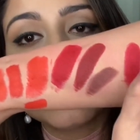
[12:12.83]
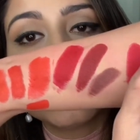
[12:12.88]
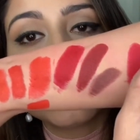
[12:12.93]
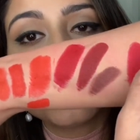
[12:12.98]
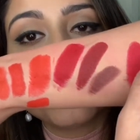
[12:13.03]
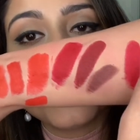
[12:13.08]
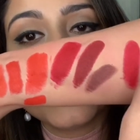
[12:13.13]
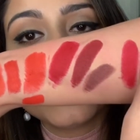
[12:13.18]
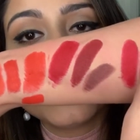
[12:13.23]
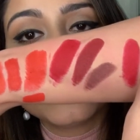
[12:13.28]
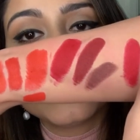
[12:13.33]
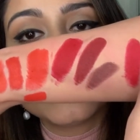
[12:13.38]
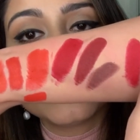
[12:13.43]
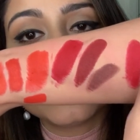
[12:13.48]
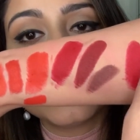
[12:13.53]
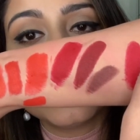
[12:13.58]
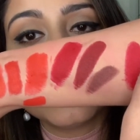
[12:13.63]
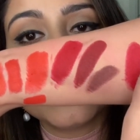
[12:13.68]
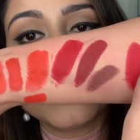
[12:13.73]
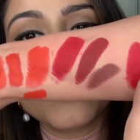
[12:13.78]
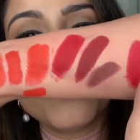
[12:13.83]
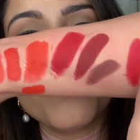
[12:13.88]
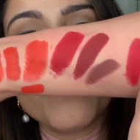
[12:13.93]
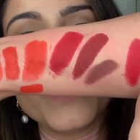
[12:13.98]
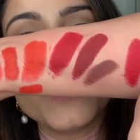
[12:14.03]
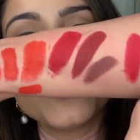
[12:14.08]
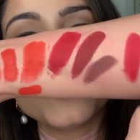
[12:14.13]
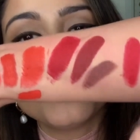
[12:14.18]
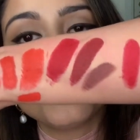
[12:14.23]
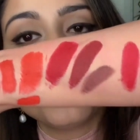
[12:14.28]
this one's a
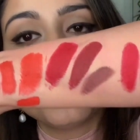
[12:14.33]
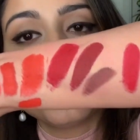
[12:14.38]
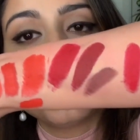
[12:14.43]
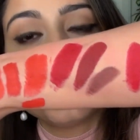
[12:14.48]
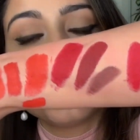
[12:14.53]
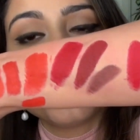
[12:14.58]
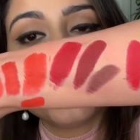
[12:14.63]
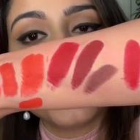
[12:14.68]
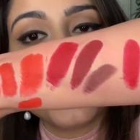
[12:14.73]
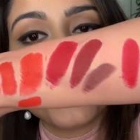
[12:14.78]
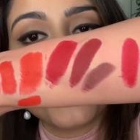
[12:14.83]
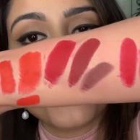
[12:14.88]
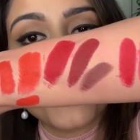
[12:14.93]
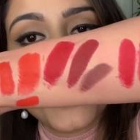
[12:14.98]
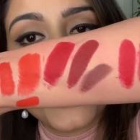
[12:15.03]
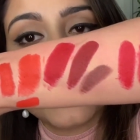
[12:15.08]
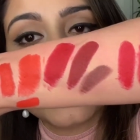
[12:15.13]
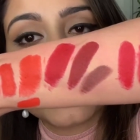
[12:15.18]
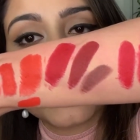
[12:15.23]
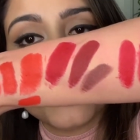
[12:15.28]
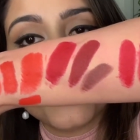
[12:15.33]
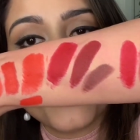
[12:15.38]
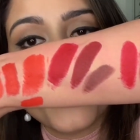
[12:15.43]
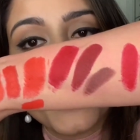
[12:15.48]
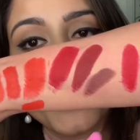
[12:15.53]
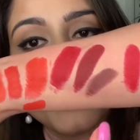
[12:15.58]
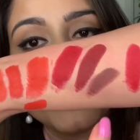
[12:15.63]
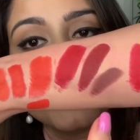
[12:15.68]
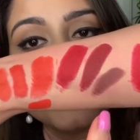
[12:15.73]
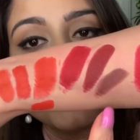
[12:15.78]
much more truer red
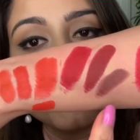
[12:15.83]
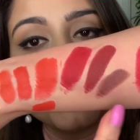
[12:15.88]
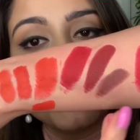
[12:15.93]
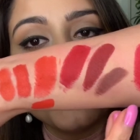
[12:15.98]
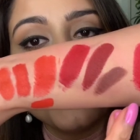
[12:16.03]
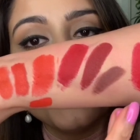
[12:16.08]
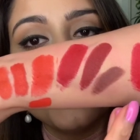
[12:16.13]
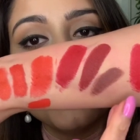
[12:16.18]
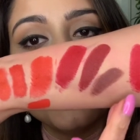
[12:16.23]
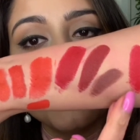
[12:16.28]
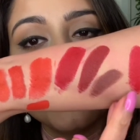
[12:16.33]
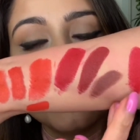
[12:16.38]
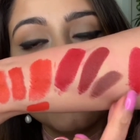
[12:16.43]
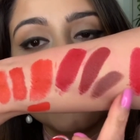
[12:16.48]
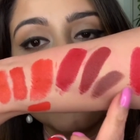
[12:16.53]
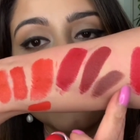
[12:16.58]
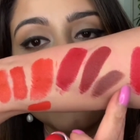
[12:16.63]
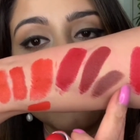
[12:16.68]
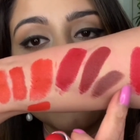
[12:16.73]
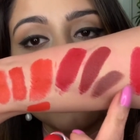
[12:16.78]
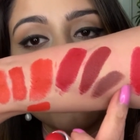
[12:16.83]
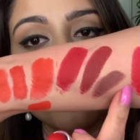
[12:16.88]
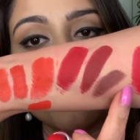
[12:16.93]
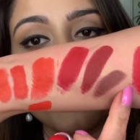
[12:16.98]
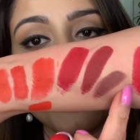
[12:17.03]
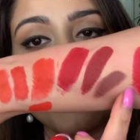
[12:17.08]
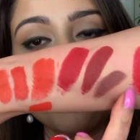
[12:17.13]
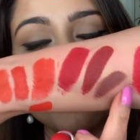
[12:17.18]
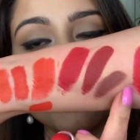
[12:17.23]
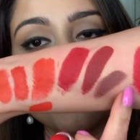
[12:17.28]
compared to
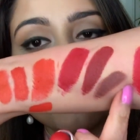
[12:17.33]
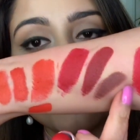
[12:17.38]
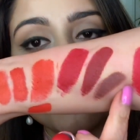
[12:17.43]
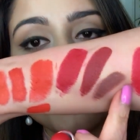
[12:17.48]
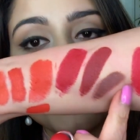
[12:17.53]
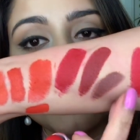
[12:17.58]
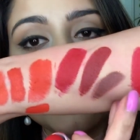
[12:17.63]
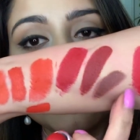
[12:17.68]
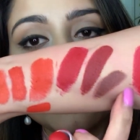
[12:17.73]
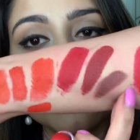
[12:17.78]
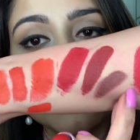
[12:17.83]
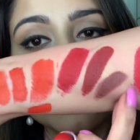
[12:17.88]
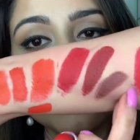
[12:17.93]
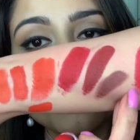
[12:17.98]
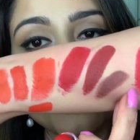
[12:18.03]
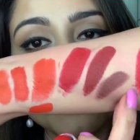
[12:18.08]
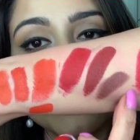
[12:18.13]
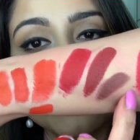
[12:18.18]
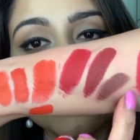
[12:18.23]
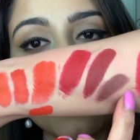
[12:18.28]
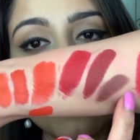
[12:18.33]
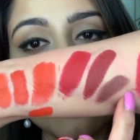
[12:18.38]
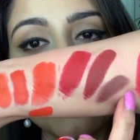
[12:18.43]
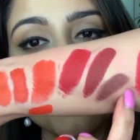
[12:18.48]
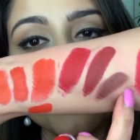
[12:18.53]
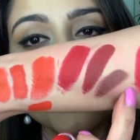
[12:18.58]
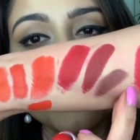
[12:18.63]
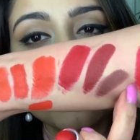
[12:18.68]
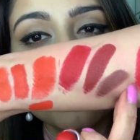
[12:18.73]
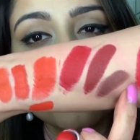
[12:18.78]
Velvet Ribbon. This one's got a
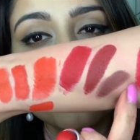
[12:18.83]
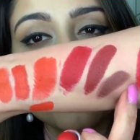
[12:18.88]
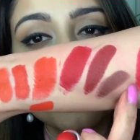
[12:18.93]
bit of